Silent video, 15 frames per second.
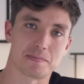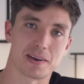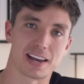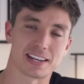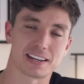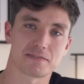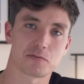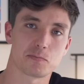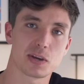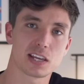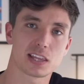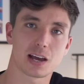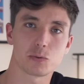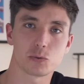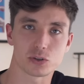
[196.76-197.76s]
be made. And for me,
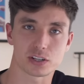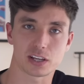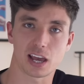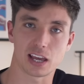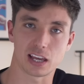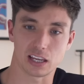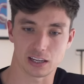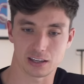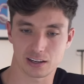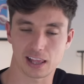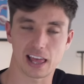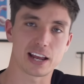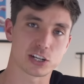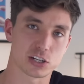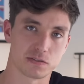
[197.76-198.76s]
that was getting
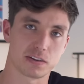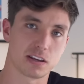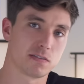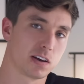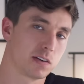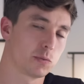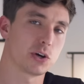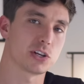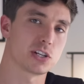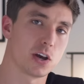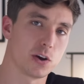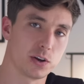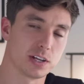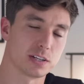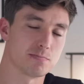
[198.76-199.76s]
glandular fever, otherwise
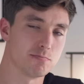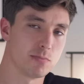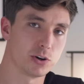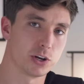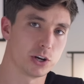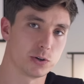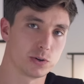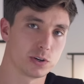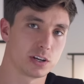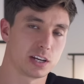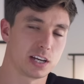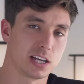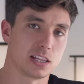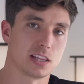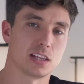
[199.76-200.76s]
known as mono
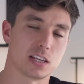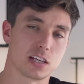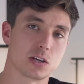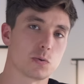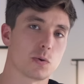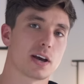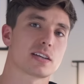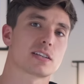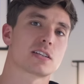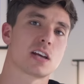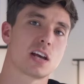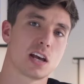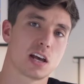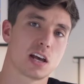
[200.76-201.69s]
in the U S.